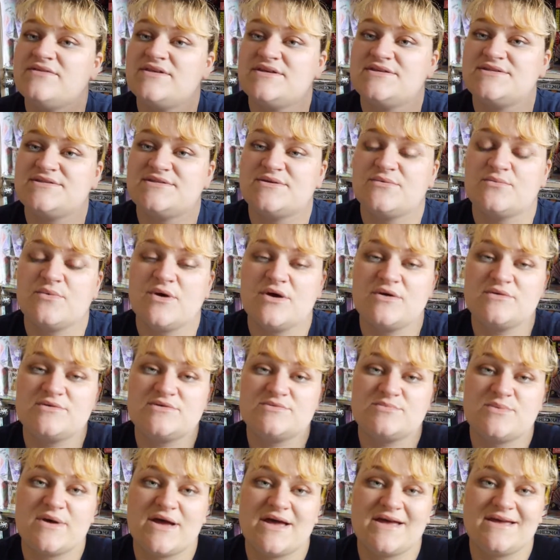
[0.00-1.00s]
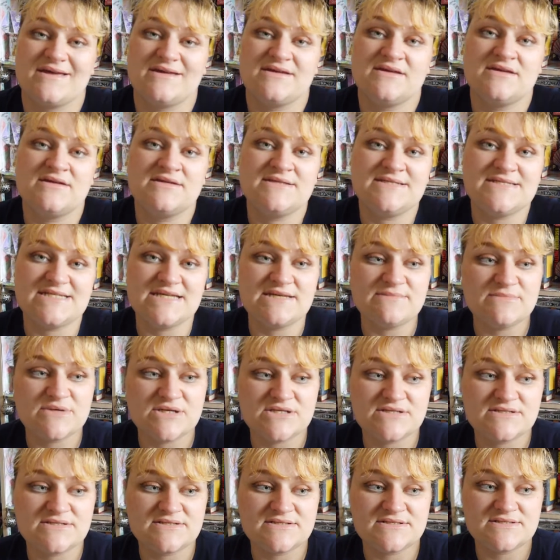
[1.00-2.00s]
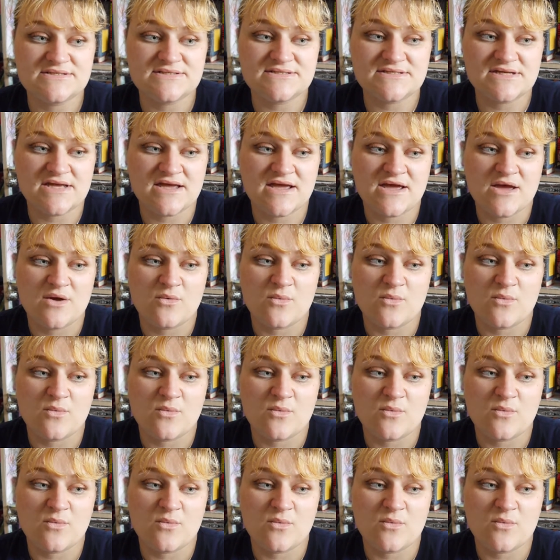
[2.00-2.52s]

this world where demons,